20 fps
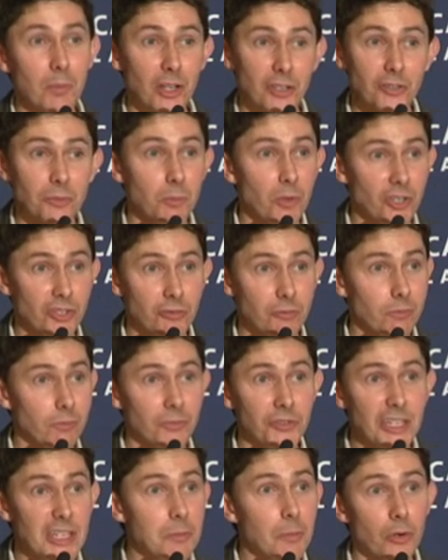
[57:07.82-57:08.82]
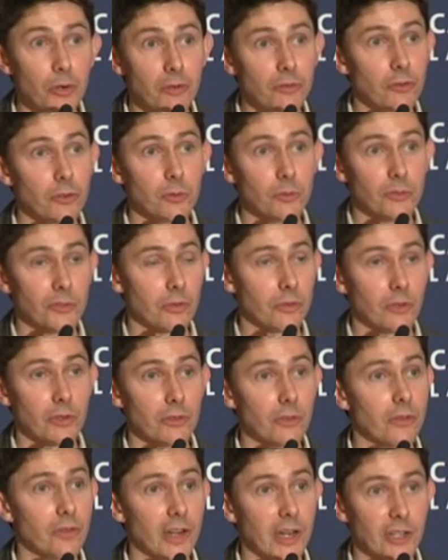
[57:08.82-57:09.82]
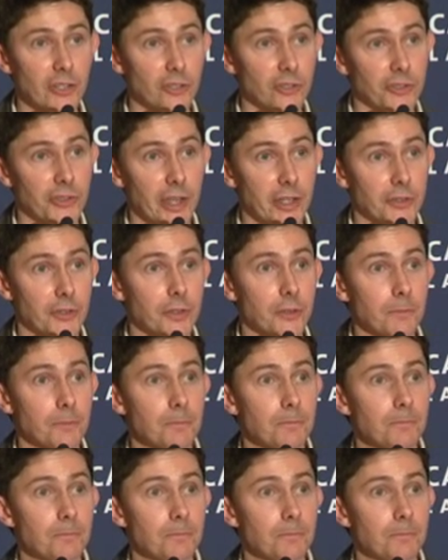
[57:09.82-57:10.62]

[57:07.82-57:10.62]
much, much deeper reforms of the financial sector.